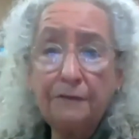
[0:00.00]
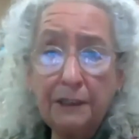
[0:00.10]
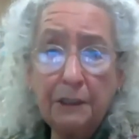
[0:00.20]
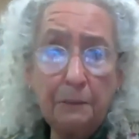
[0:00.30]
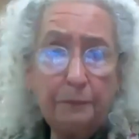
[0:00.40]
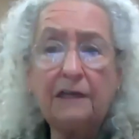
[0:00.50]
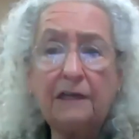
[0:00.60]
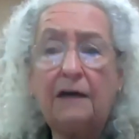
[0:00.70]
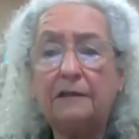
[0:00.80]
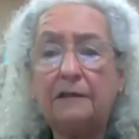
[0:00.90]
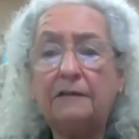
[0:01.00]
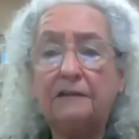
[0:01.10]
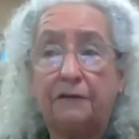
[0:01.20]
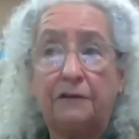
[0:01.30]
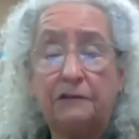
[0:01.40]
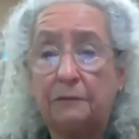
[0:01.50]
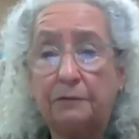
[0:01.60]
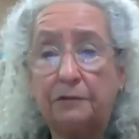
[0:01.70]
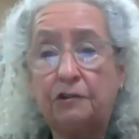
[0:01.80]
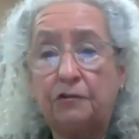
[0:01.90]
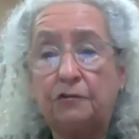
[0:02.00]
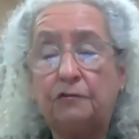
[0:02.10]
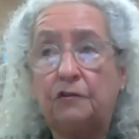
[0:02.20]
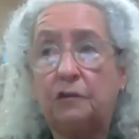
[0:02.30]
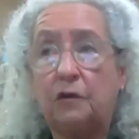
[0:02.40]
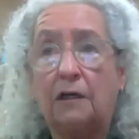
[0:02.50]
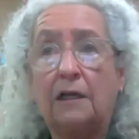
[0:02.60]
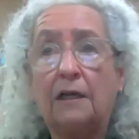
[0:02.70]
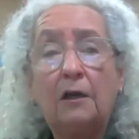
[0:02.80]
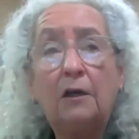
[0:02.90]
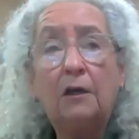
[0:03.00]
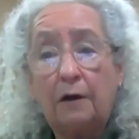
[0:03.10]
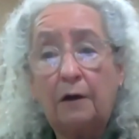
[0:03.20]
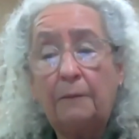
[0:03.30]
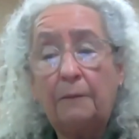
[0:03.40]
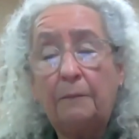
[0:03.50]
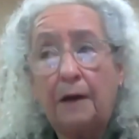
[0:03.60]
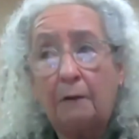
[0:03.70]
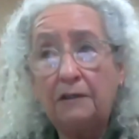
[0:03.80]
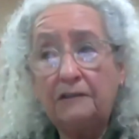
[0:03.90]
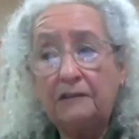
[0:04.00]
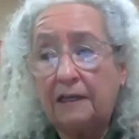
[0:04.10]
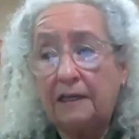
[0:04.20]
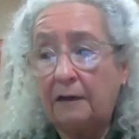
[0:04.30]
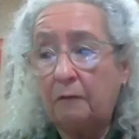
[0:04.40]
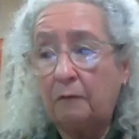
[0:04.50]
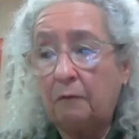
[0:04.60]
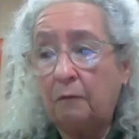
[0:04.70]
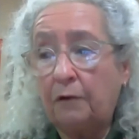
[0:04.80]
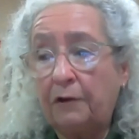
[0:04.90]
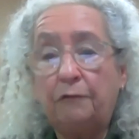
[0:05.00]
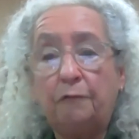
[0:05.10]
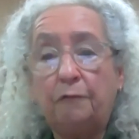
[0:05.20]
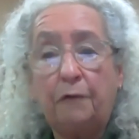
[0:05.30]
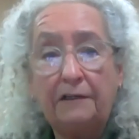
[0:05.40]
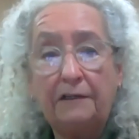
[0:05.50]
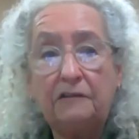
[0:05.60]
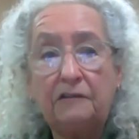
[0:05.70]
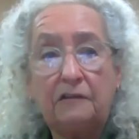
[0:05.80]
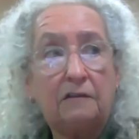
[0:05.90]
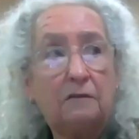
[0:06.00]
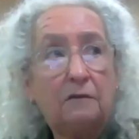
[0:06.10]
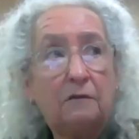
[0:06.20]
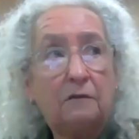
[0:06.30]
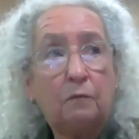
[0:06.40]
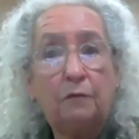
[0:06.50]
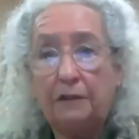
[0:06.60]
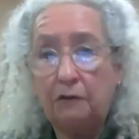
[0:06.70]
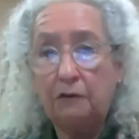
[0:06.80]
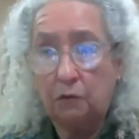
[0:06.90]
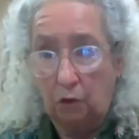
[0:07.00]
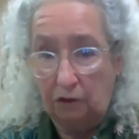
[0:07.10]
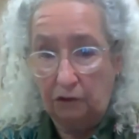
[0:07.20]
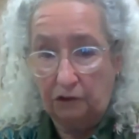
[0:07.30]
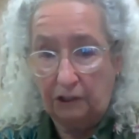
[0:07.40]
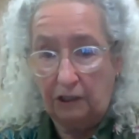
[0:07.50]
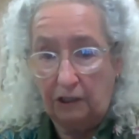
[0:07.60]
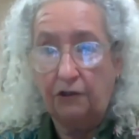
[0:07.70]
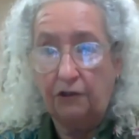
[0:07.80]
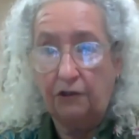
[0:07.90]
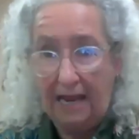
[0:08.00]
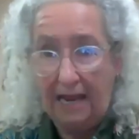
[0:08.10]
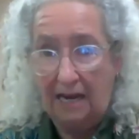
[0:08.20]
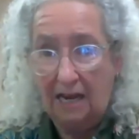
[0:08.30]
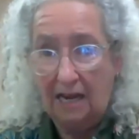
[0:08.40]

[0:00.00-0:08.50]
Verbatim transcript: that he puts out in this very simple children's song. Uh, I want to say that when you're raised with these words in your head,